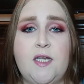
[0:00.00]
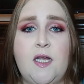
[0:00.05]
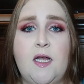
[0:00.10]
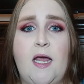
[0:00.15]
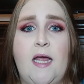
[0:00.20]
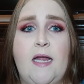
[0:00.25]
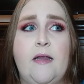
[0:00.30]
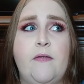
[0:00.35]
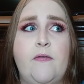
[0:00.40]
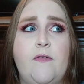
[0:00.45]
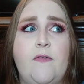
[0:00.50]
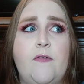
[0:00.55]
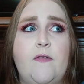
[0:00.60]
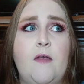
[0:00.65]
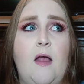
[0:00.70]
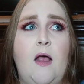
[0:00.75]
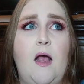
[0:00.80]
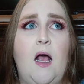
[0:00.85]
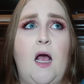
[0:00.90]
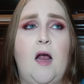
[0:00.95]
It's,
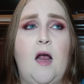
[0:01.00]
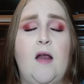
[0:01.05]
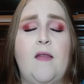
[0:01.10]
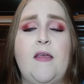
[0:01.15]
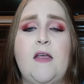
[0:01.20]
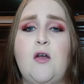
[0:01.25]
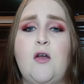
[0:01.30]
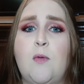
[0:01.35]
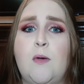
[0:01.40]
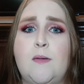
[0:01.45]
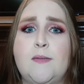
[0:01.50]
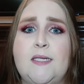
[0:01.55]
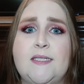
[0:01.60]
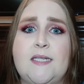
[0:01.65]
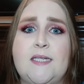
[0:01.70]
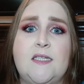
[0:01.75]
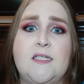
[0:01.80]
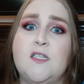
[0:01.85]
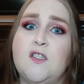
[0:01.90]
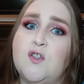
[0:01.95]
I think her website
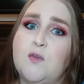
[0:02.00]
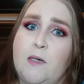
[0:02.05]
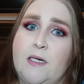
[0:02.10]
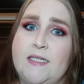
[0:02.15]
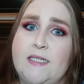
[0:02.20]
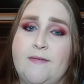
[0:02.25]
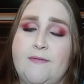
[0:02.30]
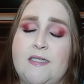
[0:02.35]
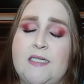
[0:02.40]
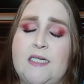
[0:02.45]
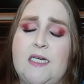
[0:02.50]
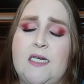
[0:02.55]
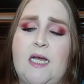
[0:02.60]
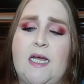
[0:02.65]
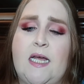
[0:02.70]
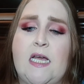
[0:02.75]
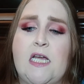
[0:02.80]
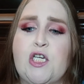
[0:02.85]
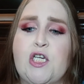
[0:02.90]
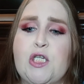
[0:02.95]
said since 2017. I
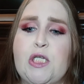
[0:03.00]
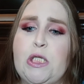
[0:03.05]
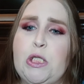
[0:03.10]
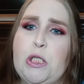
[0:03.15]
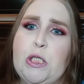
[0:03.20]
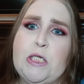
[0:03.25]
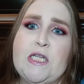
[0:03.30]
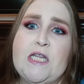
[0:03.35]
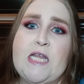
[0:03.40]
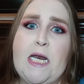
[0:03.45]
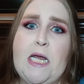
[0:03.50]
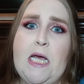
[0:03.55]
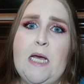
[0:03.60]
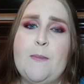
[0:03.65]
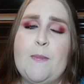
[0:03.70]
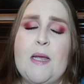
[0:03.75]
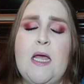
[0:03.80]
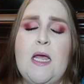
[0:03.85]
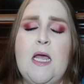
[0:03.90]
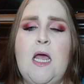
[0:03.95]
actually looked that up.
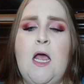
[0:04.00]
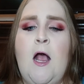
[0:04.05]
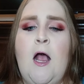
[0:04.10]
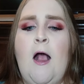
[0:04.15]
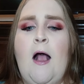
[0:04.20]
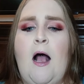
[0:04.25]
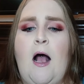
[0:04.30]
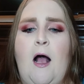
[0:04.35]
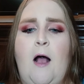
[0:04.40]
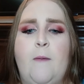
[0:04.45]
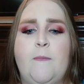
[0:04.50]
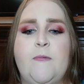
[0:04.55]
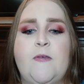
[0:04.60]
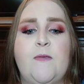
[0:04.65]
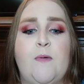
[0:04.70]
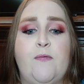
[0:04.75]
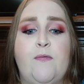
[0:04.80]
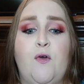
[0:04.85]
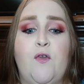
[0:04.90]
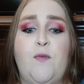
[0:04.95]
Since my
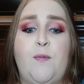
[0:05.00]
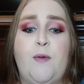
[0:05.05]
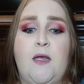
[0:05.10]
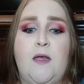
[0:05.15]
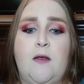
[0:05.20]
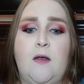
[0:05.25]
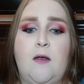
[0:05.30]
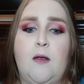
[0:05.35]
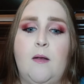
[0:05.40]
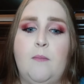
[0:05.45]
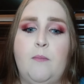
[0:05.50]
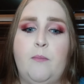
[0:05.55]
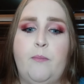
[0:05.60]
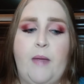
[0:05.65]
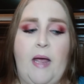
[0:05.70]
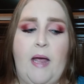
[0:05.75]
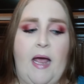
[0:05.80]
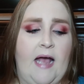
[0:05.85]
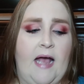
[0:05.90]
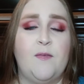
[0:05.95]
phone's
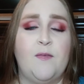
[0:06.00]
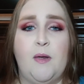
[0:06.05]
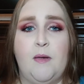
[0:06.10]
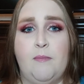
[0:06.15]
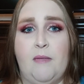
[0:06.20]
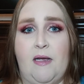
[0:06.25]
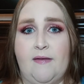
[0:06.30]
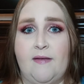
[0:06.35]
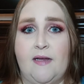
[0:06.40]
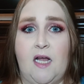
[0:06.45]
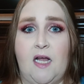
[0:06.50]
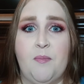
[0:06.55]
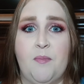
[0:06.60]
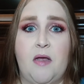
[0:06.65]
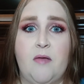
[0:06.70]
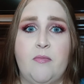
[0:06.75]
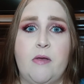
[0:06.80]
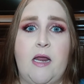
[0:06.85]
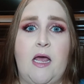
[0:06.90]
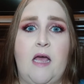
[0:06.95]
has been messing up, I've
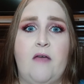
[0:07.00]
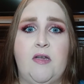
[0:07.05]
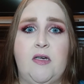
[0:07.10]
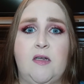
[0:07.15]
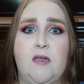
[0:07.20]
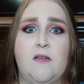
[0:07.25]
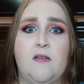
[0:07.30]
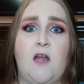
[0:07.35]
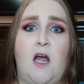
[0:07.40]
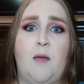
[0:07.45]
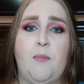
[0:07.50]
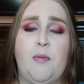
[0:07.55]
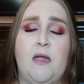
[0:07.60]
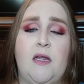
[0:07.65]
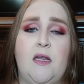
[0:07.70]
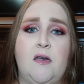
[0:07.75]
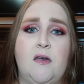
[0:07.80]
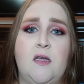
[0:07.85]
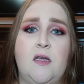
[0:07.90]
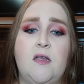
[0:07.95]
been having to stop
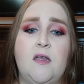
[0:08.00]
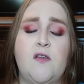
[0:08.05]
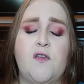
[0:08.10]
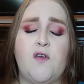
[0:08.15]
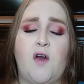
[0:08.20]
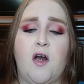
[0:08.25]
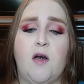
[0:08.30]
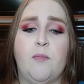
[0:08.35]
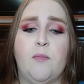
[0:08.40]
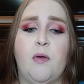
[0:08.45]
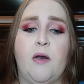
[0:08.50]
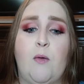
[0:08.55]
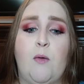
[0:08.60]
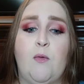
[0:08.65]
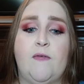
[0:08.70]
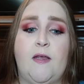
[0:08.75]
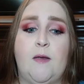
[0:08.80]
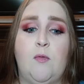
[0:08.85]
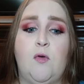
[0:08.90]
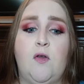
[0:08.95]
and start, but I was
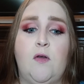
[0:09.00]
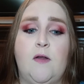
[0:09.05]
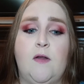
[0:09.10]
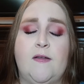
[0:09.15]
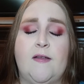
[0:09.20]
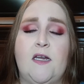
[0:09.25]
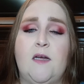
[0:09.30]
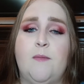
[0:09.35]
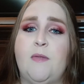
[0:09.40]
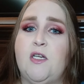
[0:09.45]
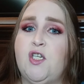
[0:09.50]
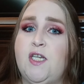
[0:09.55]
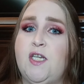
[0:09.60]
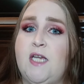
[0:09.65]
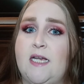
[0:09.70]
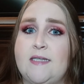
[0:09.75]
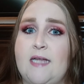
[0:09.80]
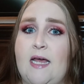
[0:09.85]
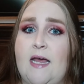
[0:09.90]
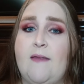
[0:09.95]
able to look that up. And she
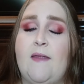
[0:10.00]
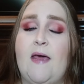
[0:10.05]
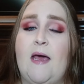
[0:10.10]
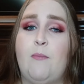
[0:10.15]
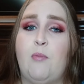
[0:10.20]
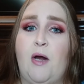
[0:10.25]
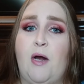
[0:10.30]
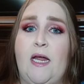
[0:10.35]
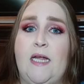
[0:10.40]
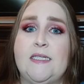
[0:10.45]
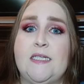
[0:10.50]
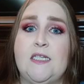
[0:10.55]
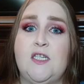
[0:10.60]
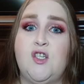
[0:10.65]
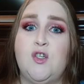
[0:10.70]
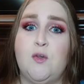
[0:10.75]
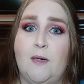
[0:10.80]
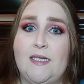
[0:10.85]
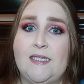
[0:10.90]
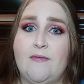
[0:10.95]
has had that brand since
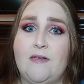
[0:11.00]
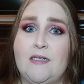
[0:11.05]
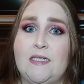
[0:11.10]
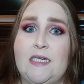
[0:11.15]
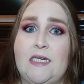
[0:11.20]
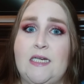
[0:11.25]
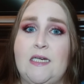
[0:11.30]
2017.